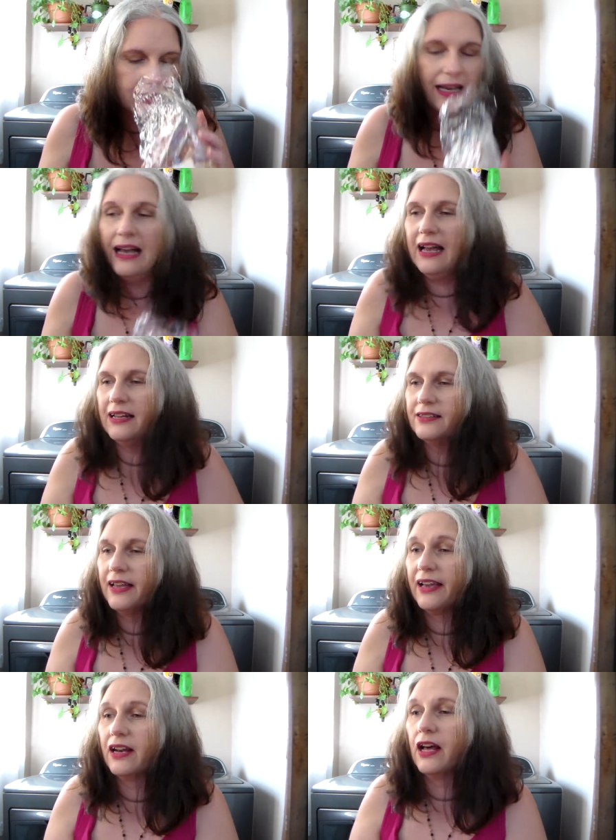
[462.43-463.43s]
Ah,
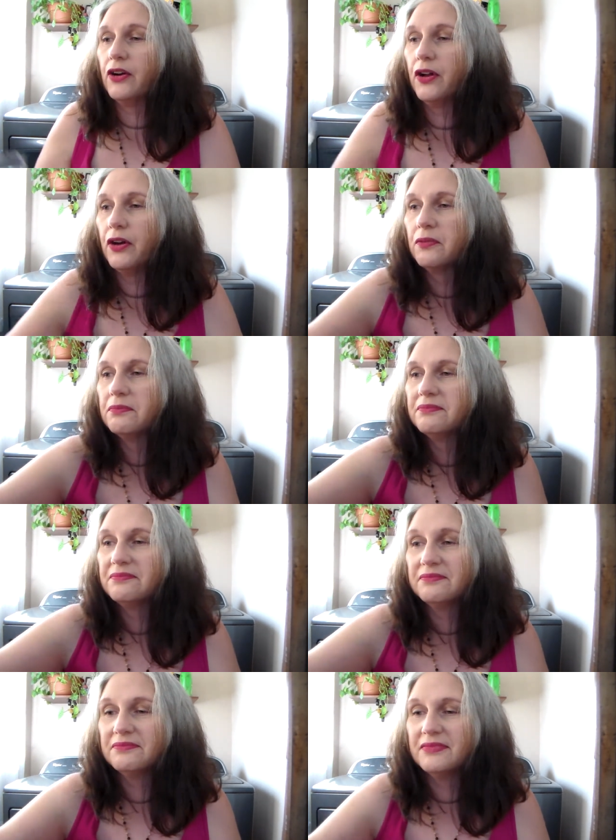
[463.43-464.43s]
dang it, I don't know.
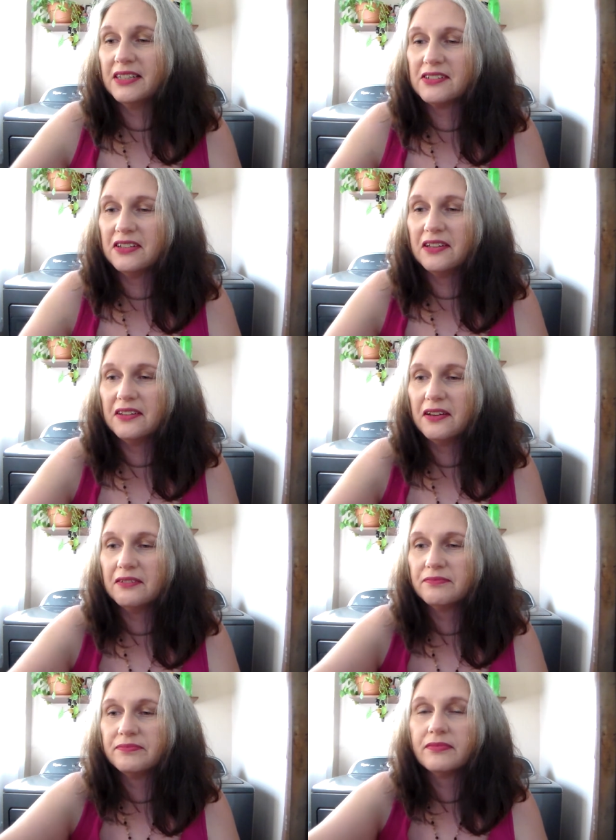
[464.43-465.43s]
It's good
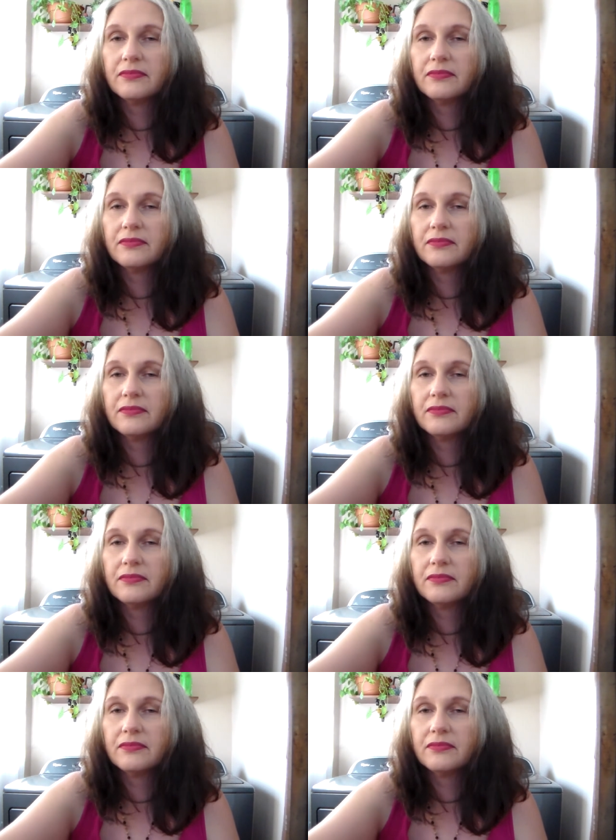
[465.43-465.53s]
though.